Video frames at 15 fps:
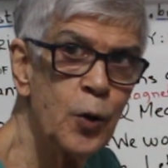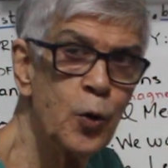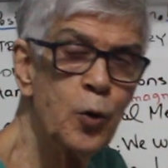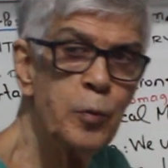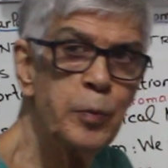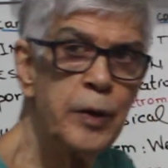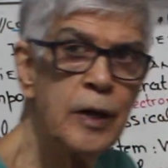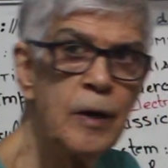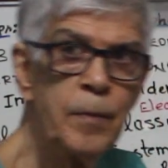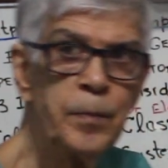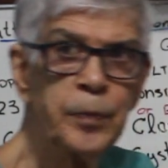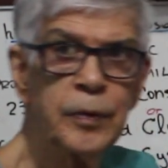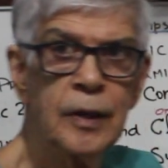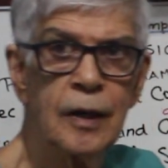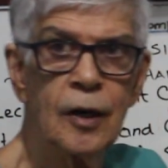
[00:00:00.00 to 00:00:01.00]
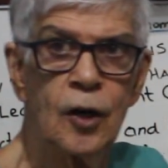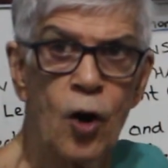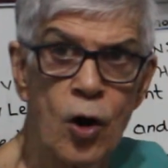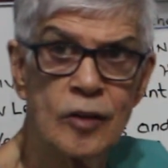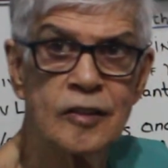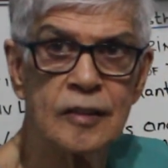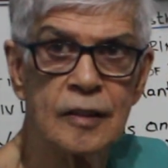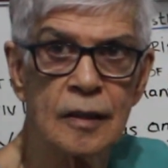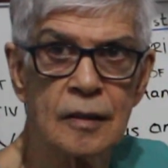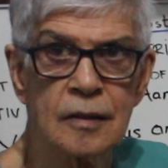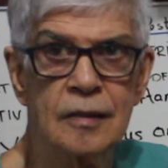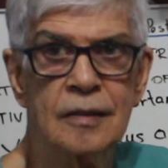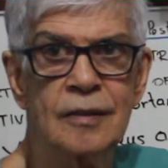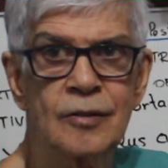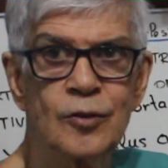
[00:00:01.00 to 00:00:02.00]
will be
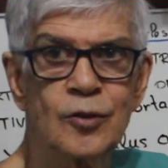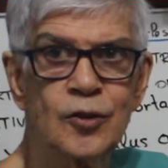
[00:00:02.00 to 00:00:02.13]
constant.